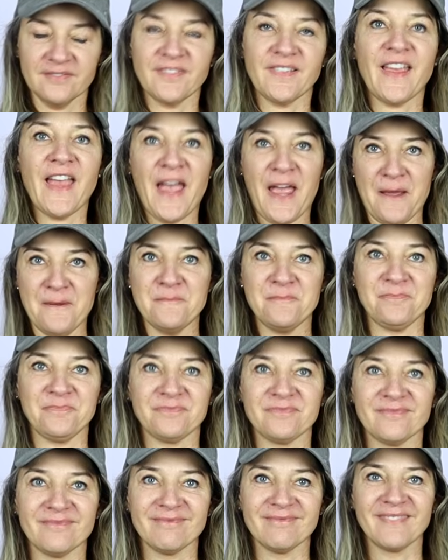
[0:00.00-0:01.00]
Okay.
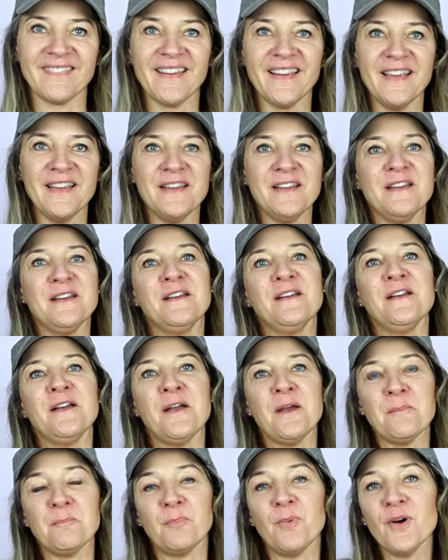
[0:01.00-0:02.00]

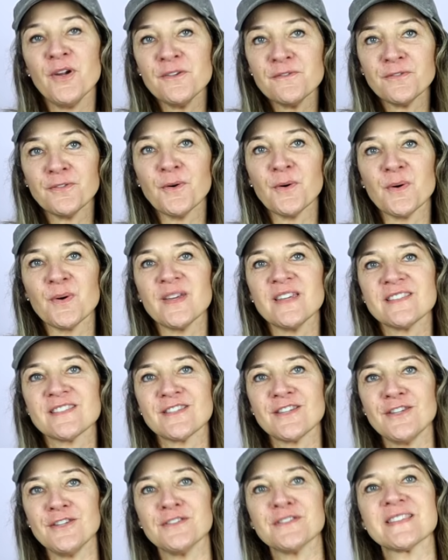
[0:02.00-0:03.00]
Point 4 is
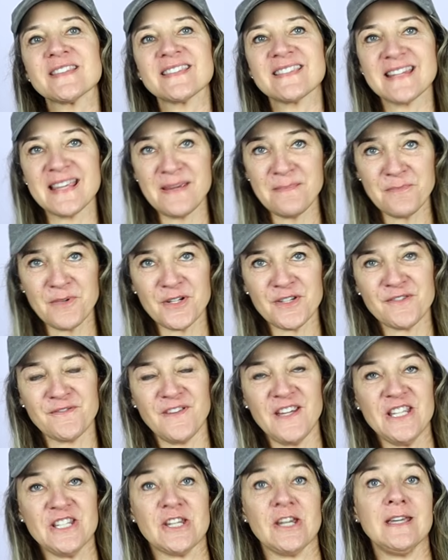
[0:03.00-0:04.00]
to use the steam burst
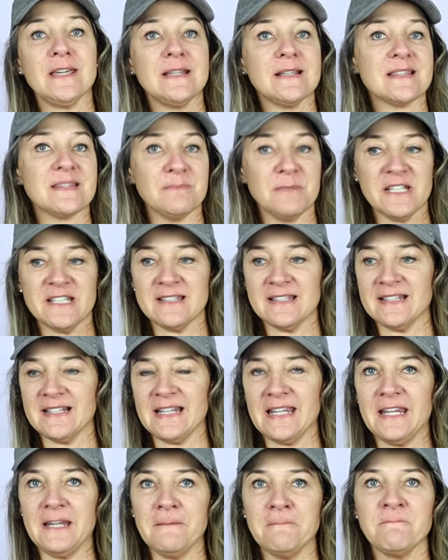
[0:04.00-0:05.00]
feature
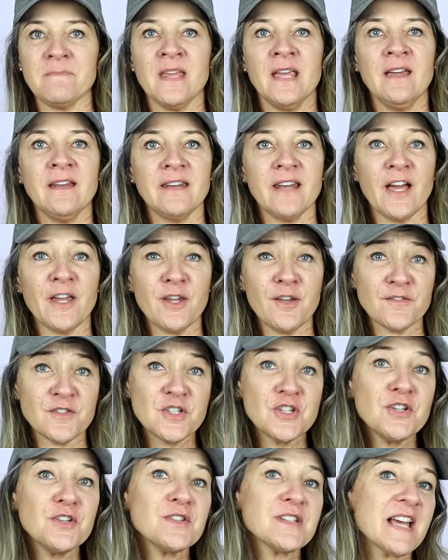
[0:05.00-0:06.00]
intermittently. Now you have
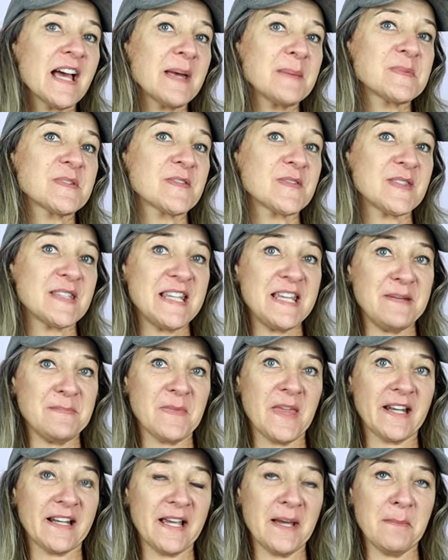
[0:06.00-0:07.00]
2 types of
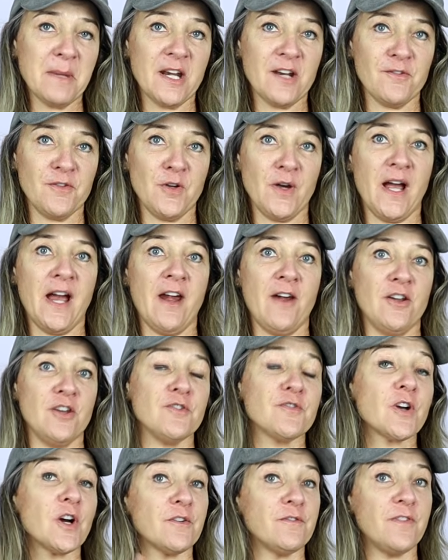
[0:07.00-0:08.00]
steam that come out of your iron.
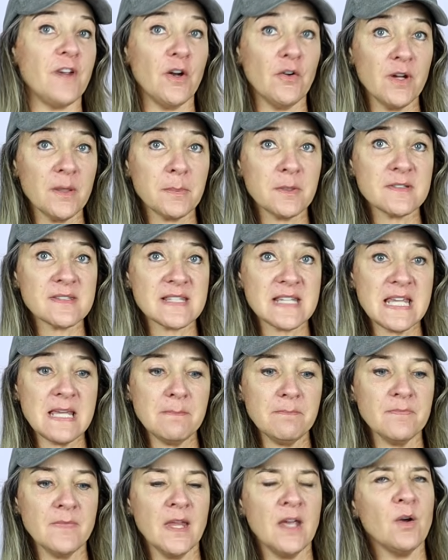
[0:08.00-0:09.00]
You've got variable
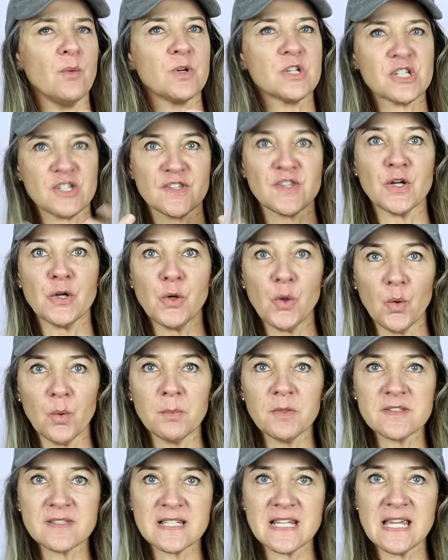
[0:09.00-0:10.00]
steam, which is the
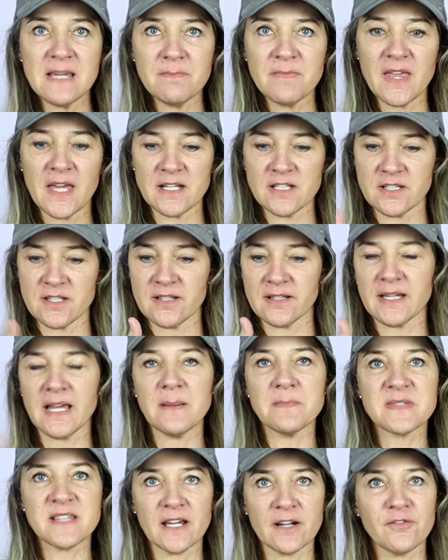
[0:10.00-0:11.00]
normal steam that
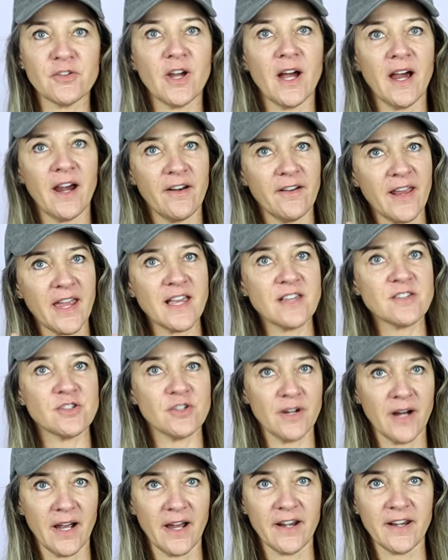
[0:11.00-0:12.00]
comes out of your iron as
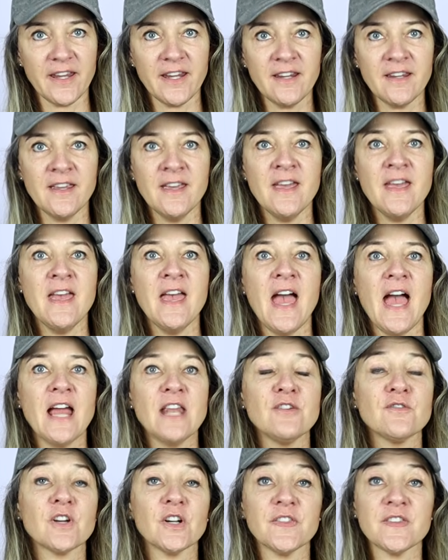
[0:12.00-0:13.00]
you're ironing,
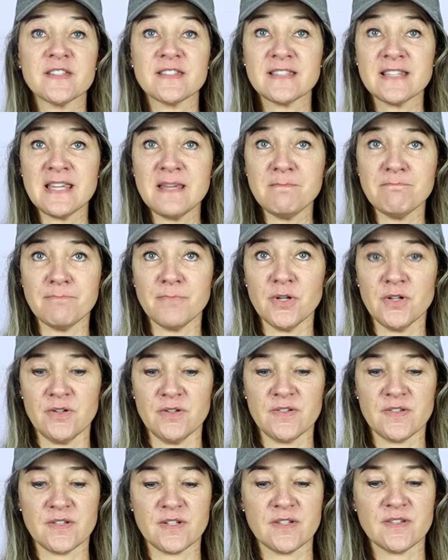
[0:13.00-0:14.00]
and you've got the steam
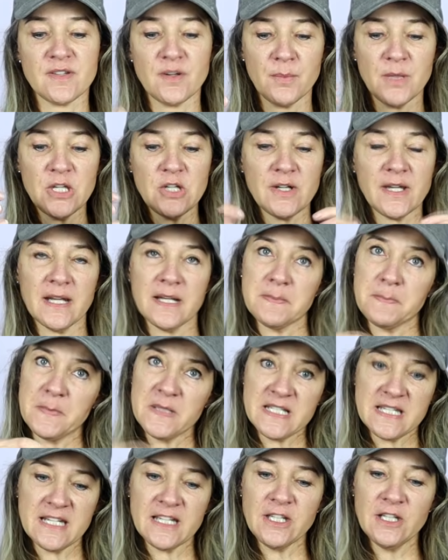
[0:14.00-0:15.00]
burst. So when you get a
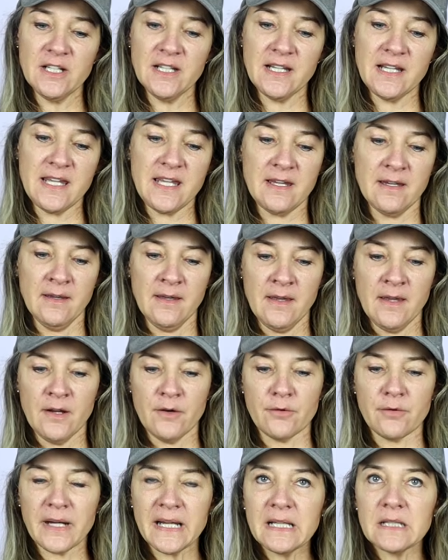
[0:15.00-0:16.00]
particularly
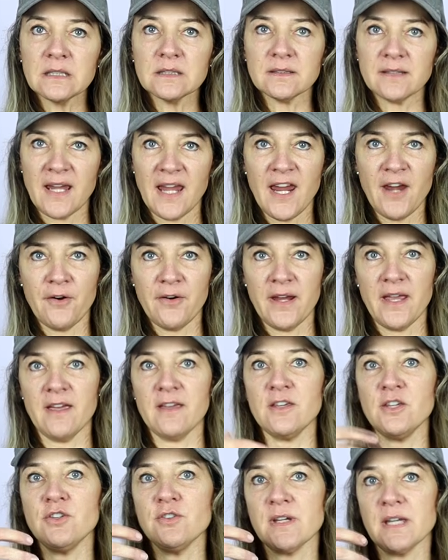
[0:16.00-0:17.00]
wrinkled
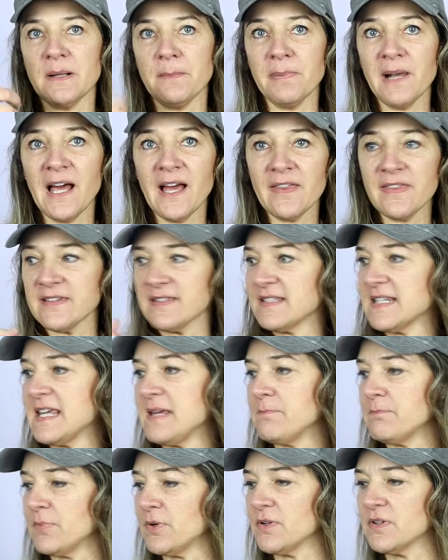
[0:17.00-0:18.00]
area, you can apply the
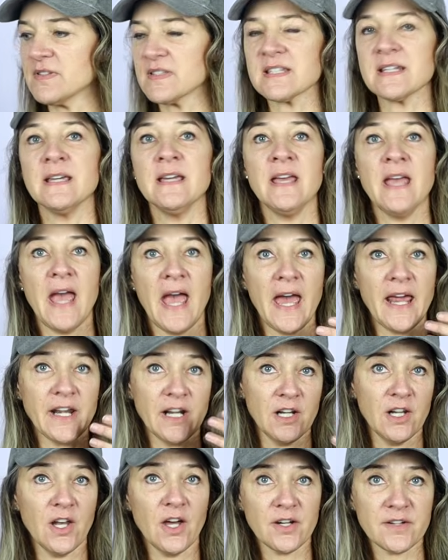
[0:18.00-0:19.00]
steam burst and
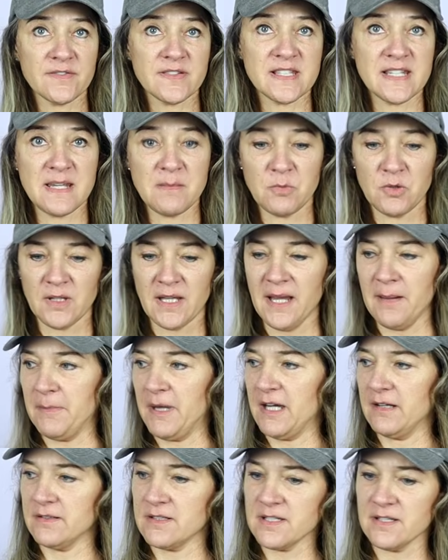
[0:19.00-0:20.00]
a lot of steam will come
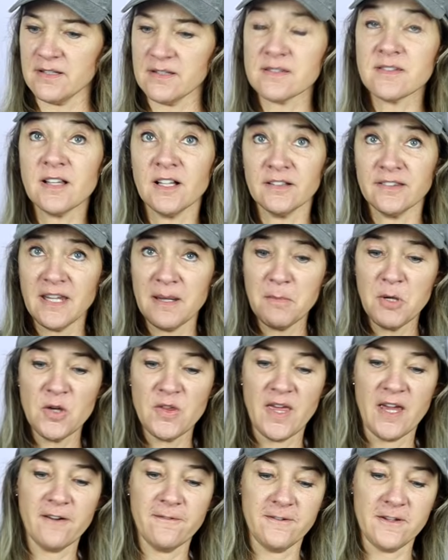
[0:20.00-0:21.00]
out. So I'll demo
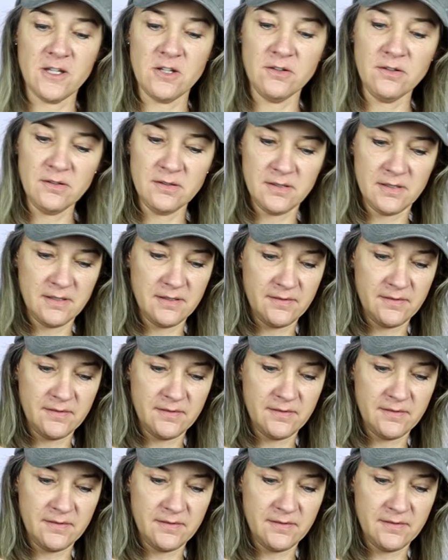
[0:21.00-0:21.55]
that for you.